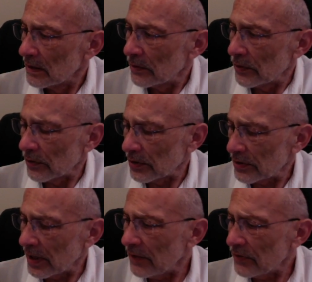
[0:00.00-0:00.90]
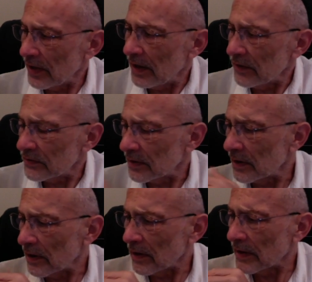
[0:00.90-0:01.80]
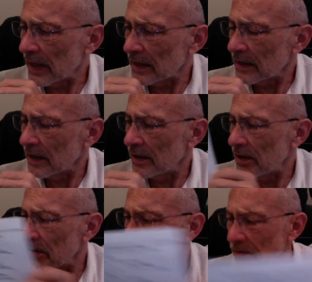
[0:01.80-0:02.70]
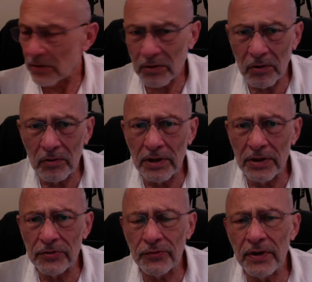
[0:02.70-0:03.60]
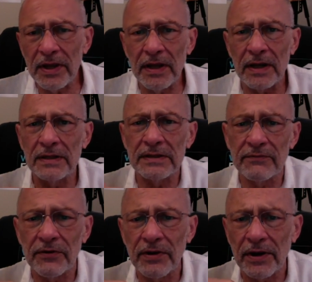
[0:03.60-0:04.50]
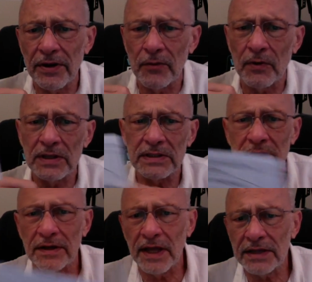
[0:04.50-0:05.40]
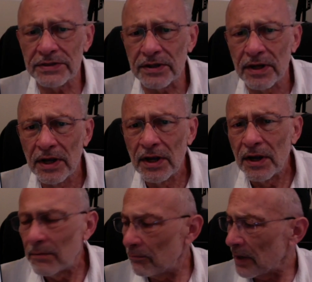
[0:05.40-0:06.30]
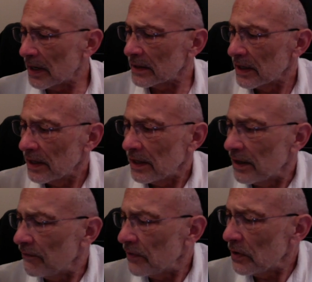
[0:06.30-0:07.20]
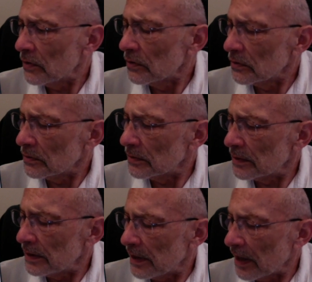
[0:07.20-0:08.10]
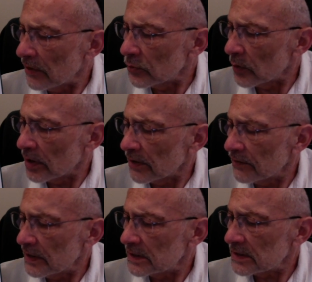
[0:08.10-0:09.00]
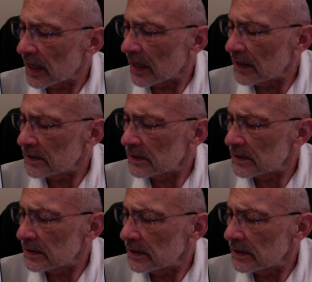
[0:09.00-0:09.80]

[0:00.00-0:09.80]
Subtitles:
there are 10 things and all that, and here there are only 3, and it's not very clear what is the connection. But if you, each one of these sides,